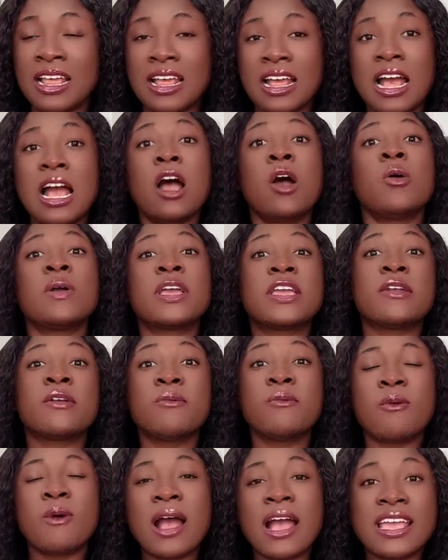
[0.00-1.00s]
How
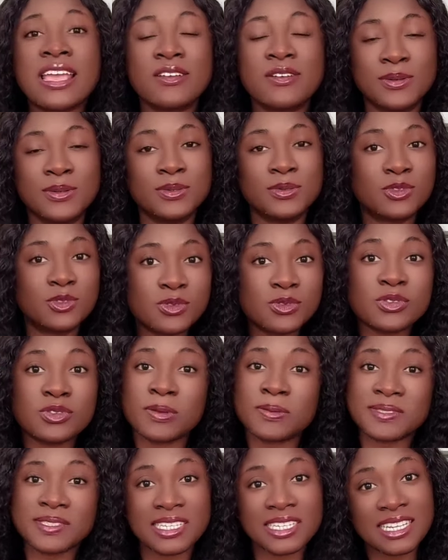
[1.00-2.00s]
AY go do
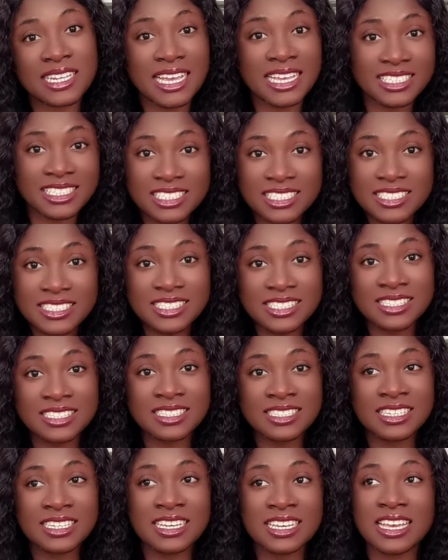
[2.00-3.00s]
something like this?
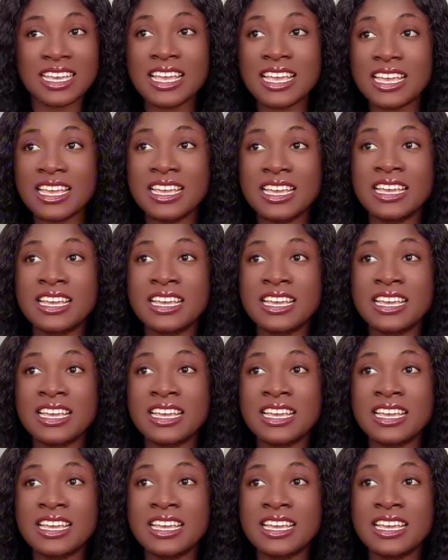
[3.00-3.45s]
Eh?